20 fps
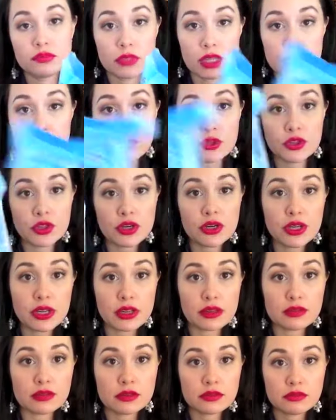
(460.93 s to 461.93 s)
Comes with
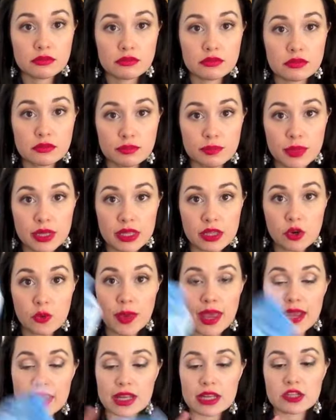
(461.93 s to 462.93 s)
30. Big little
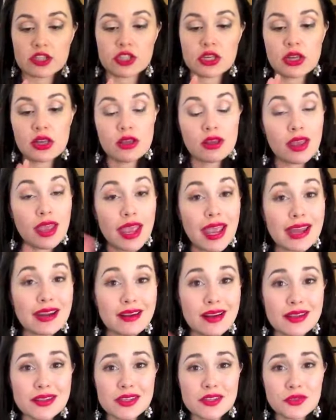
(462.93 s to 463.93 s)
package. And
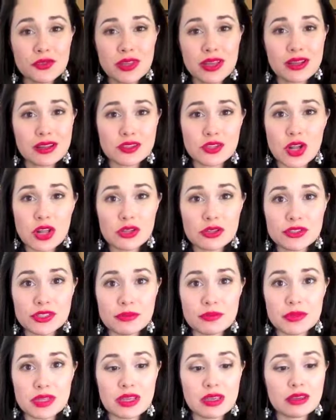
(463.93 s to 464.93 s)
I got these for like a dollar
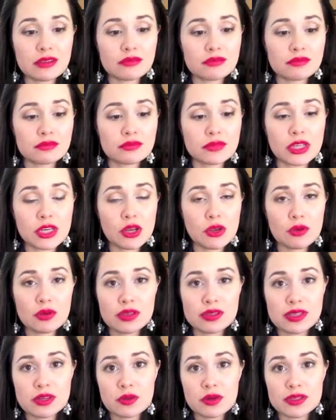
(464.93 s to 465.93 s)
something, you know,
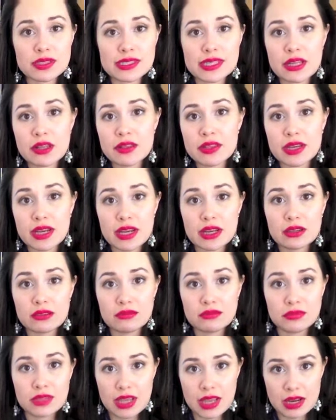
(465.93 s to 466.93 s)
because they were on sale and then I had
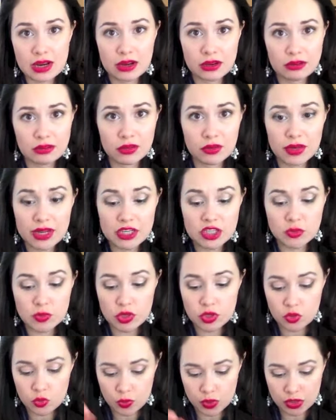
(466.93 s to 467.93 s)
they had a little
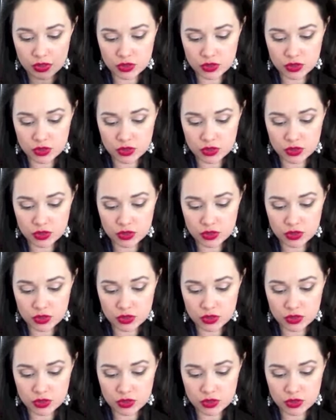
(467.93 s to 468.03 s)
HEB coupon.